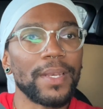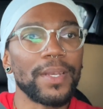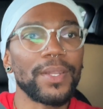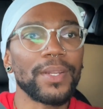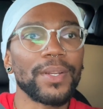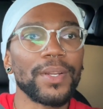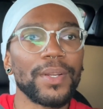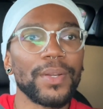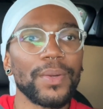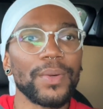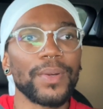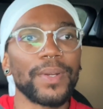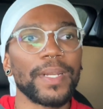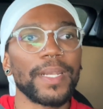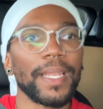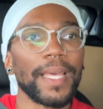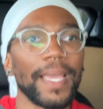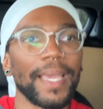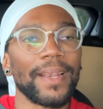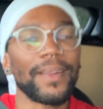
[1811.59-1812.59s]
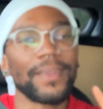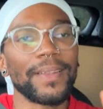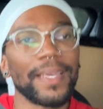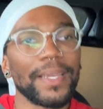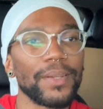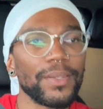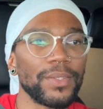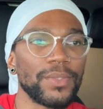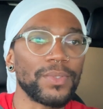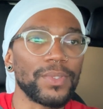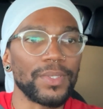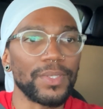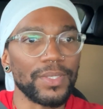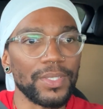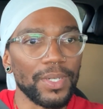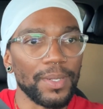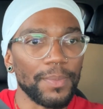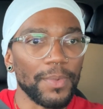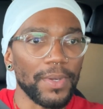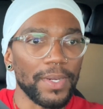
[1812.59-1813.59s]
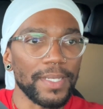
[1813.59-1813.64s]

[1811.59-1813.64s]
or like, I don't like using the term crazy.